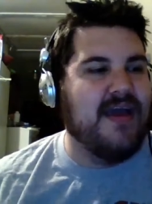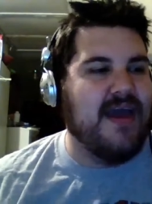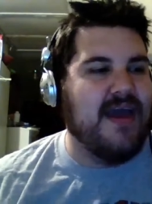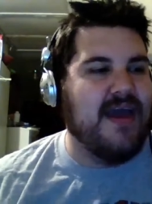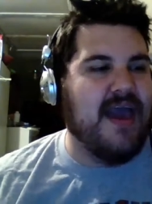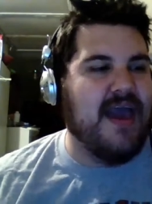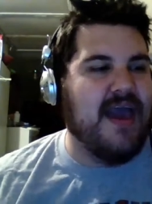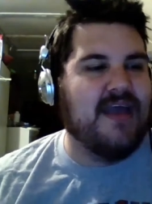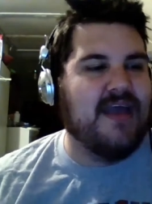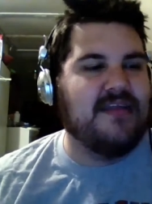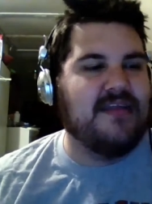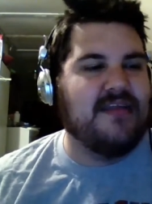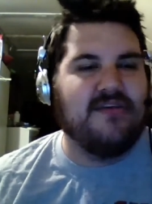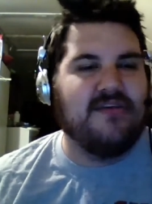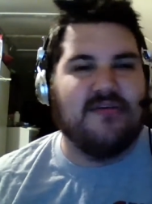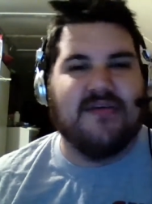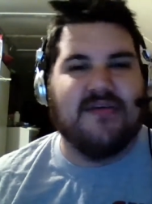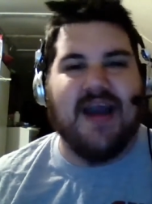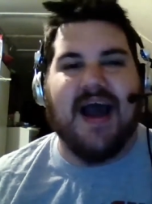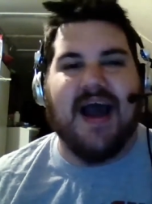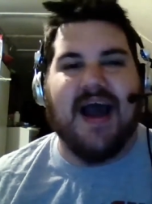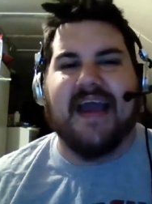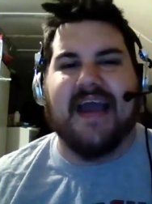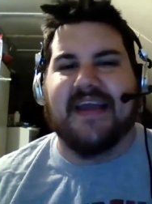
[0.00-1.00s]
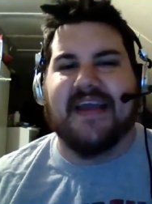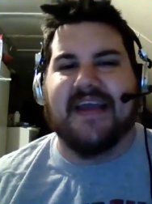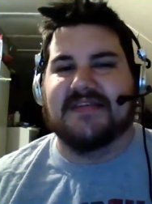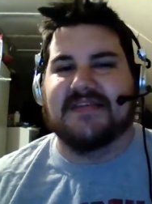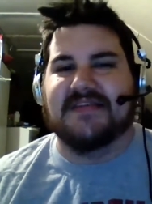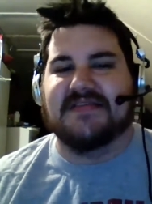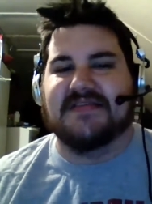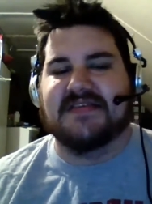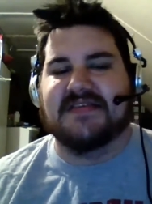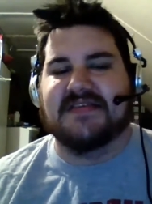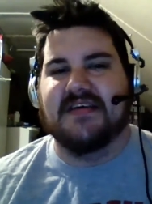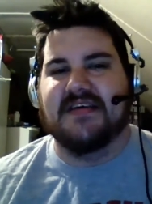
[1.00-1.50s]
And you
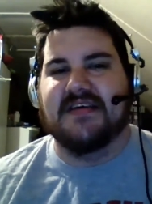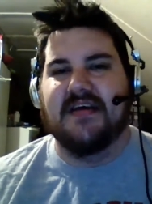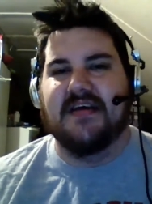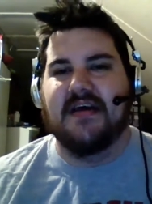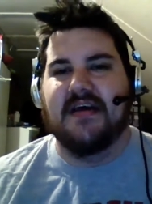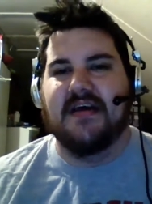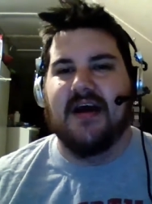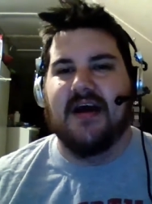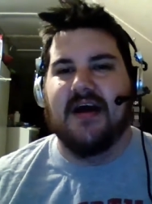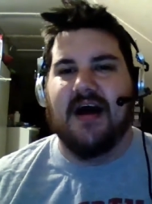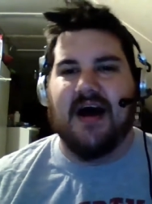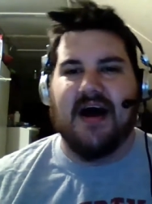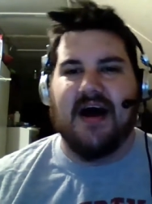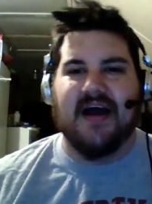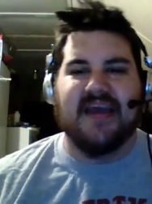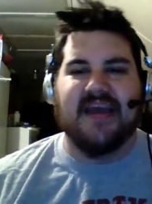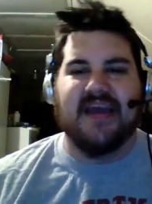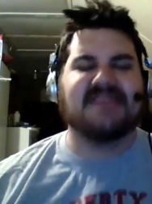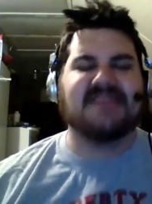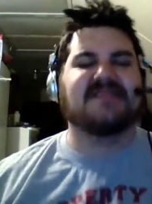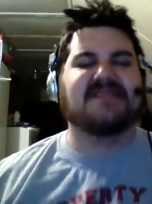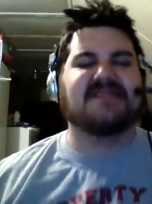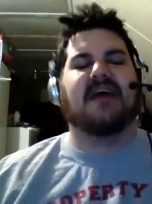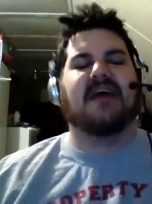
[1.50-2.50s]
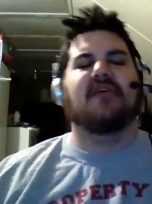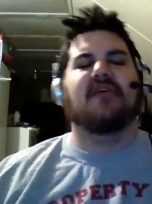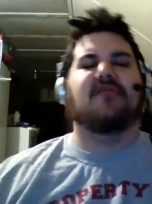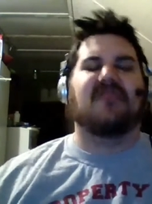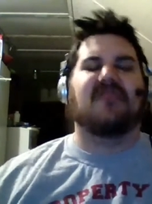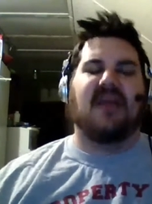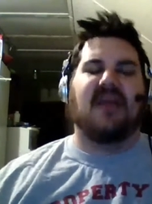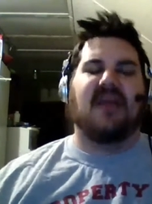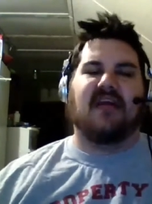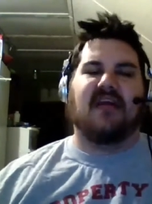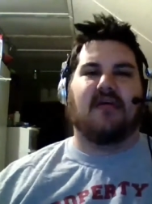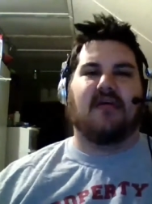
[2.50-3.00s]
guys, uh, it's The
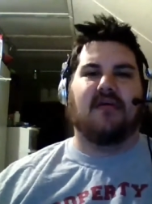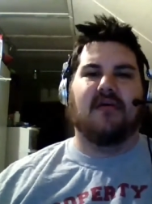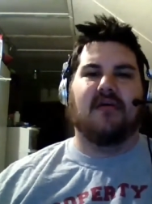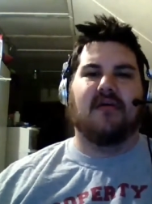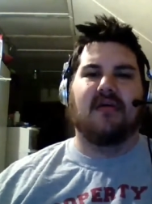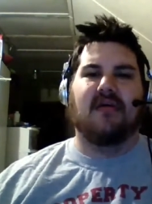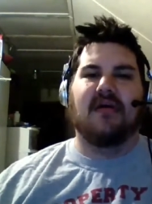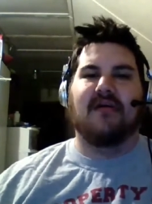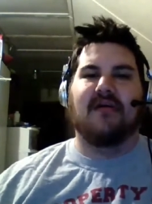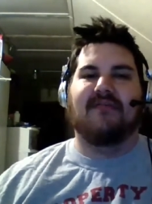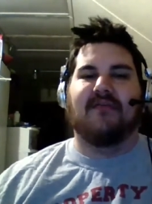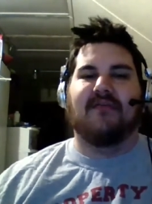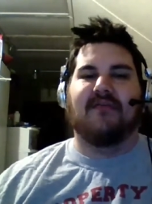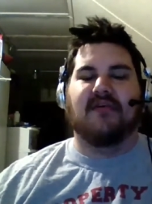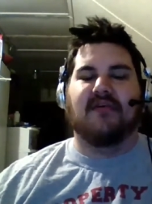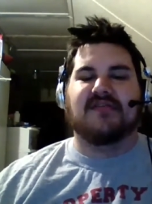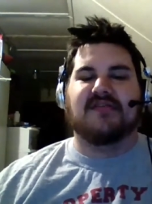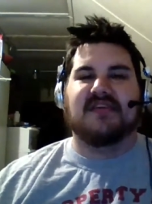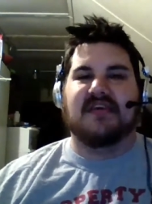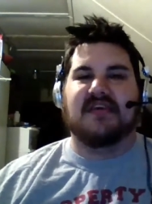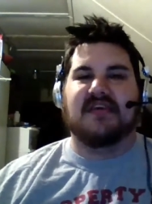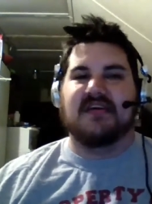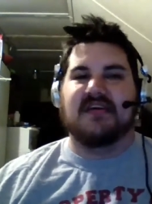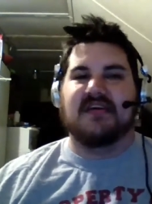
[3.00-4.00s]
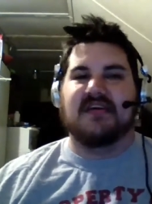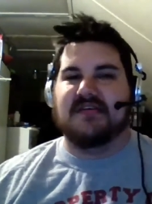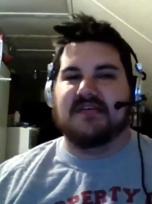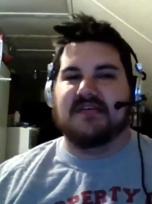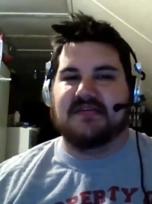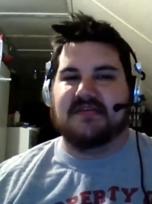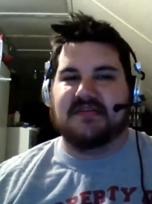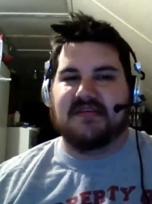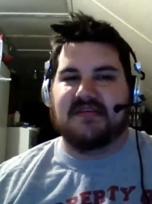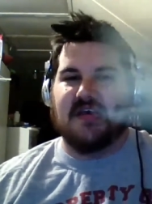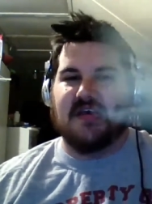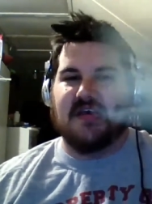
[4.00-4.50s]
Undertaker versus